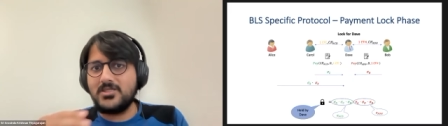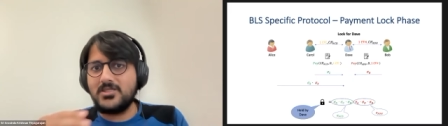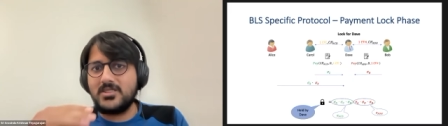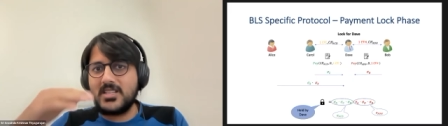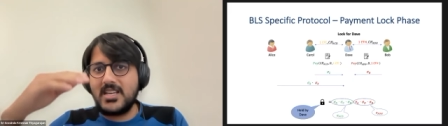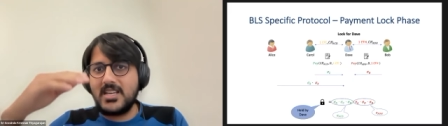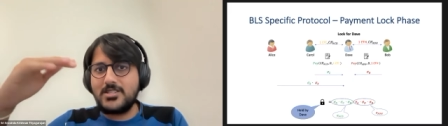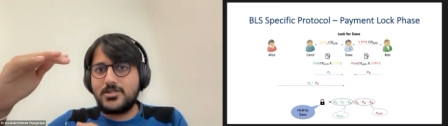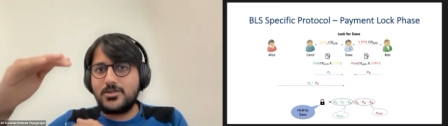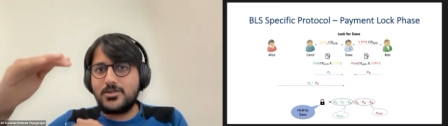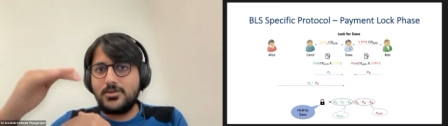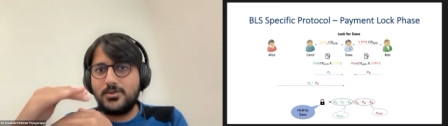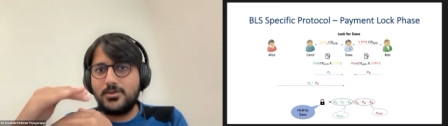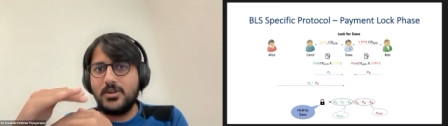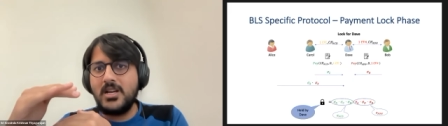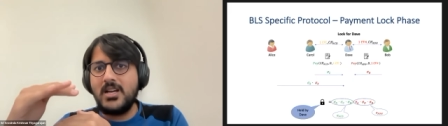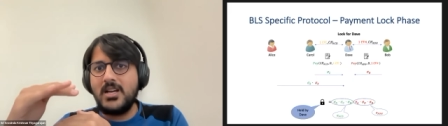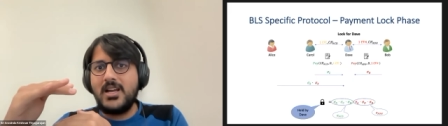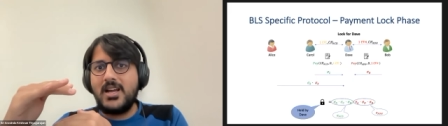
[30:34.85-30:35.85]
And these
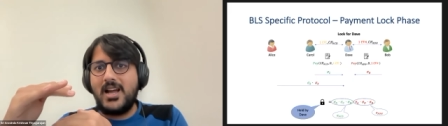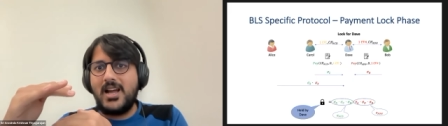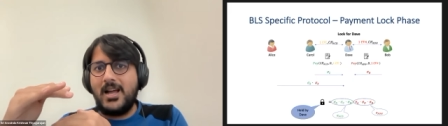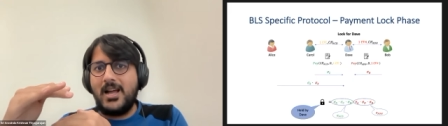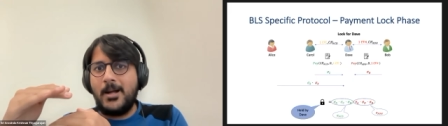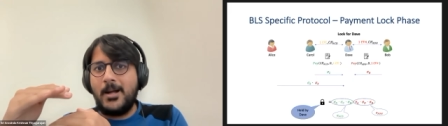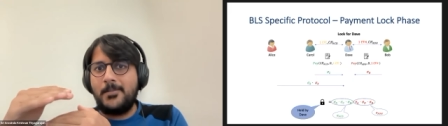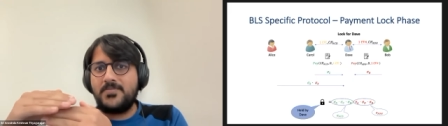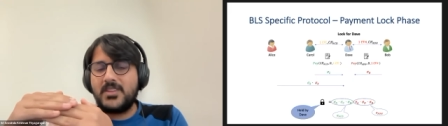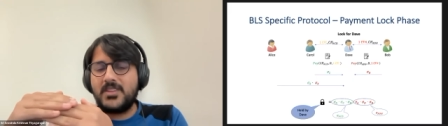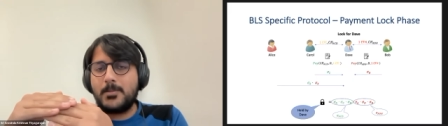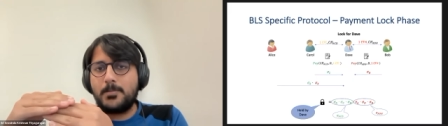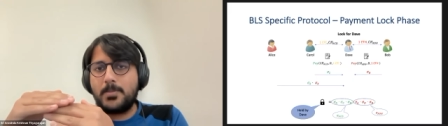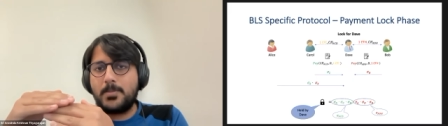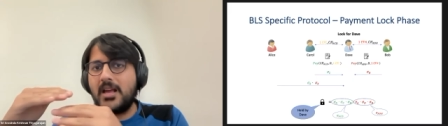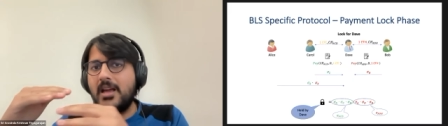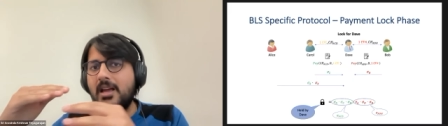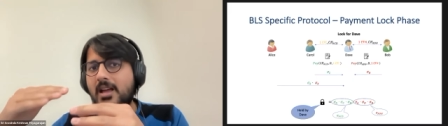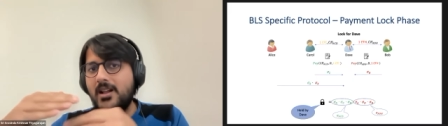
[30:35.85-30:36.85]
two um,
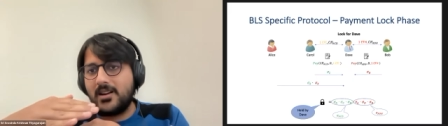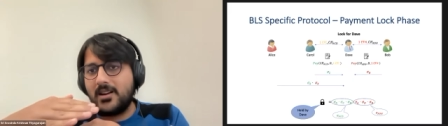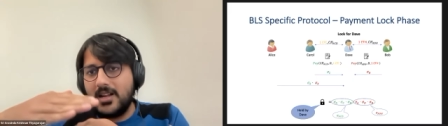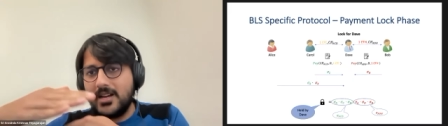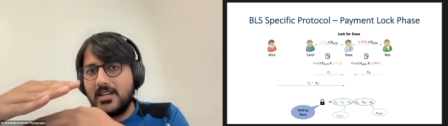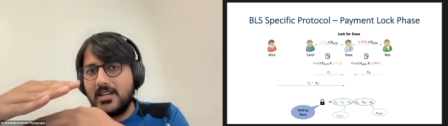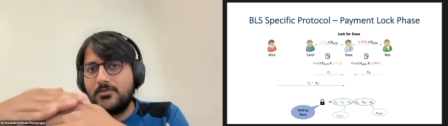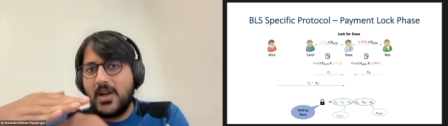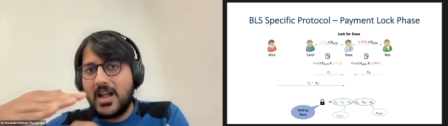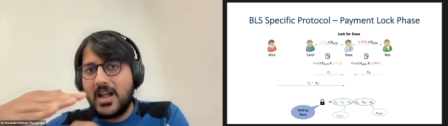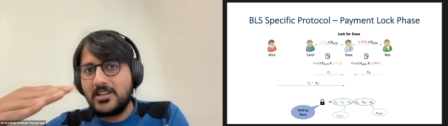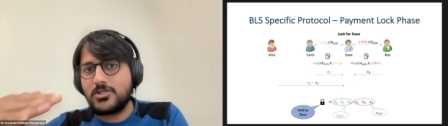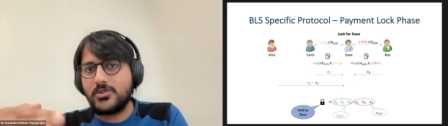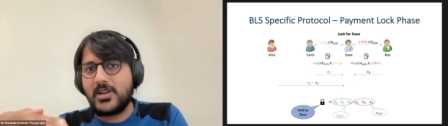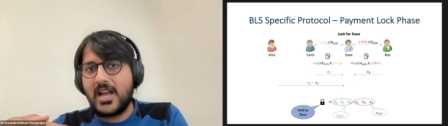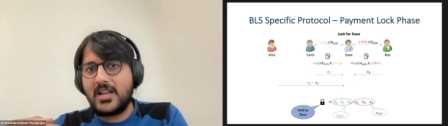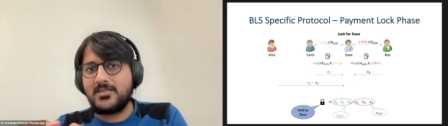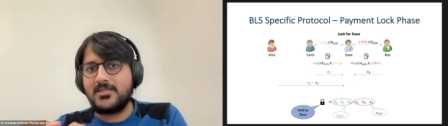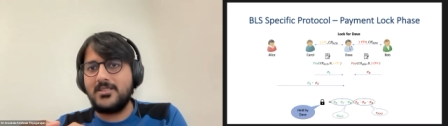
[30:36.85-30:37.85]
play really well
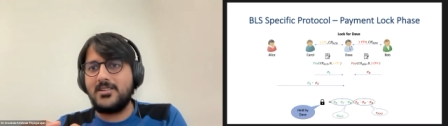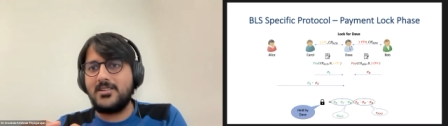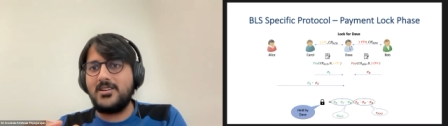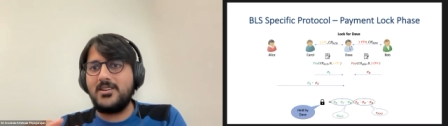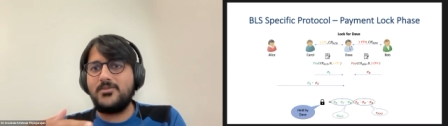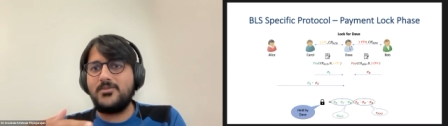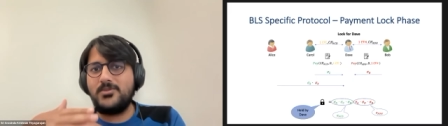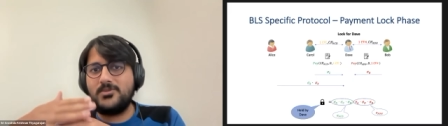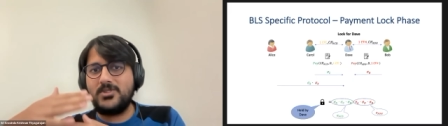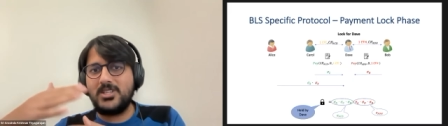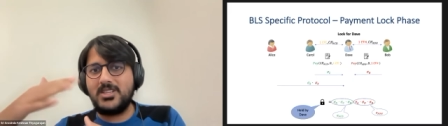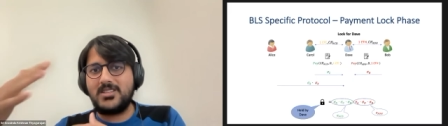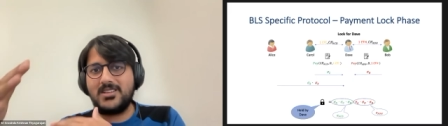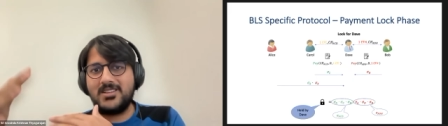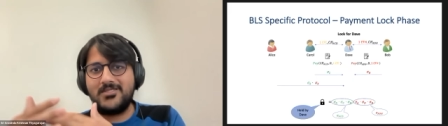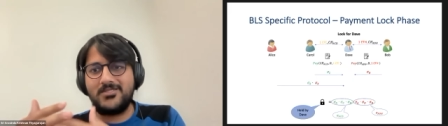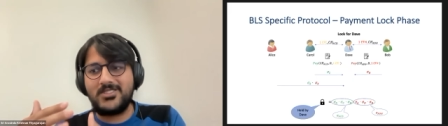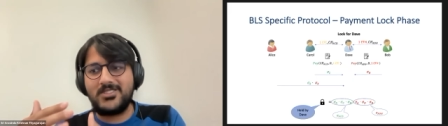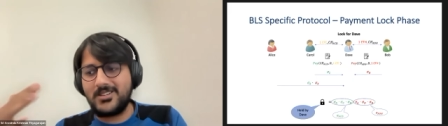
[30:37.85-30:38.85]
together with
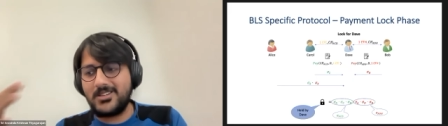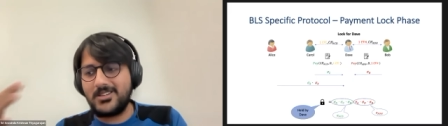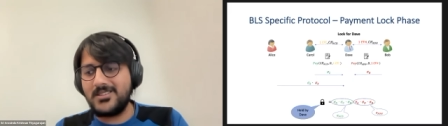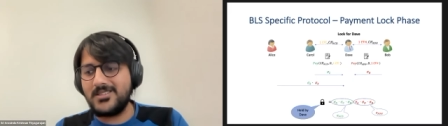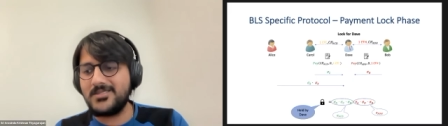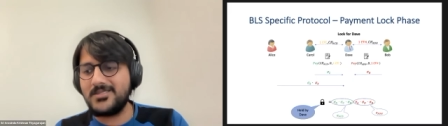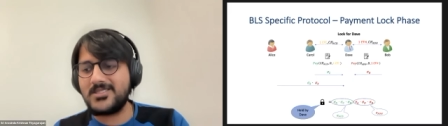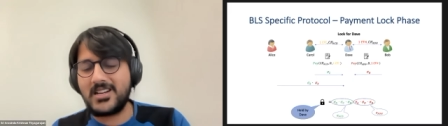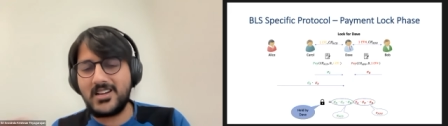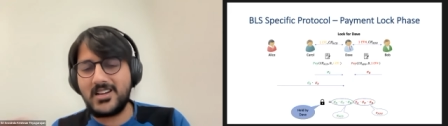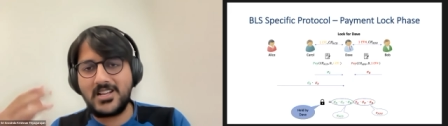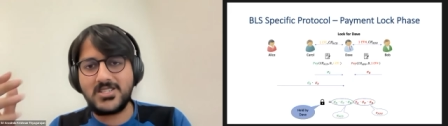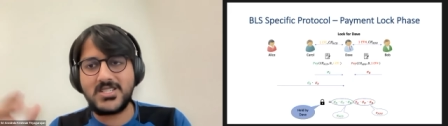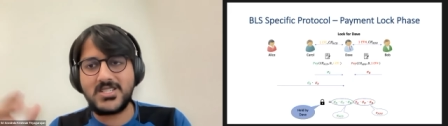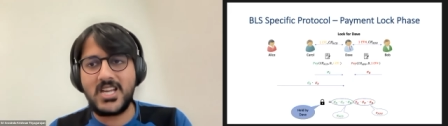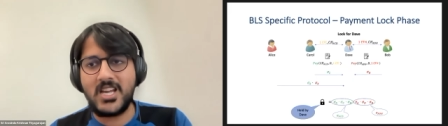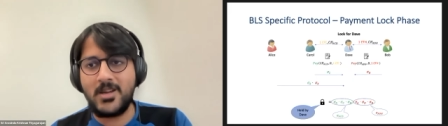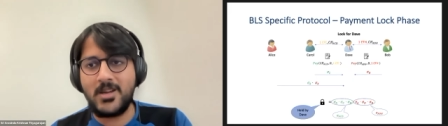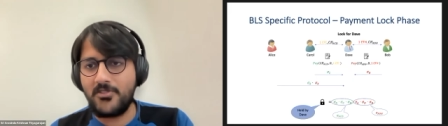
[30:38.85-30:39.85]
the, with the signature
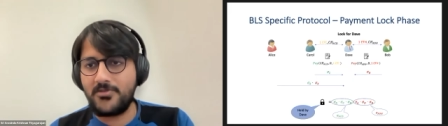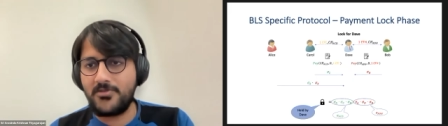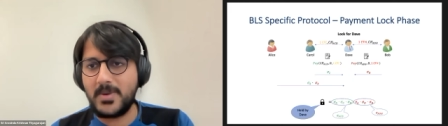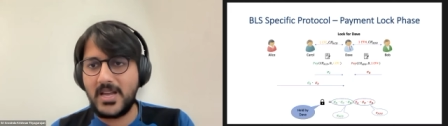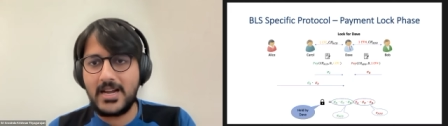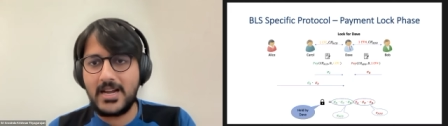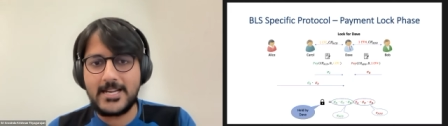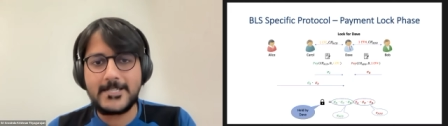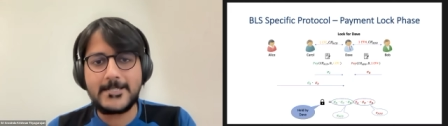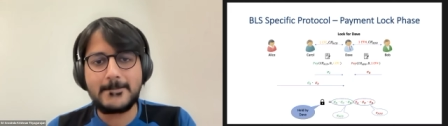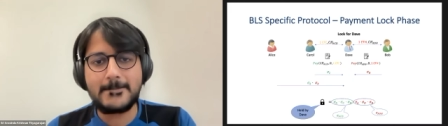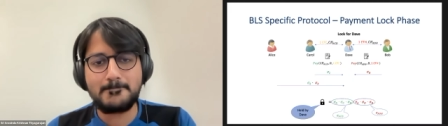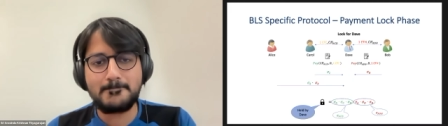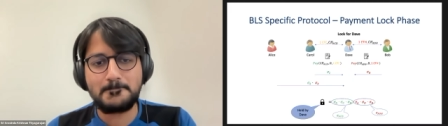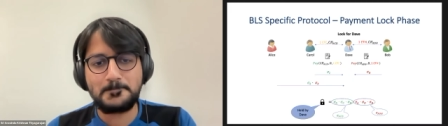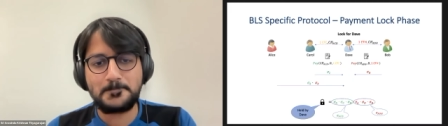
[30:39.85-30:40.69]
scheme of BLS.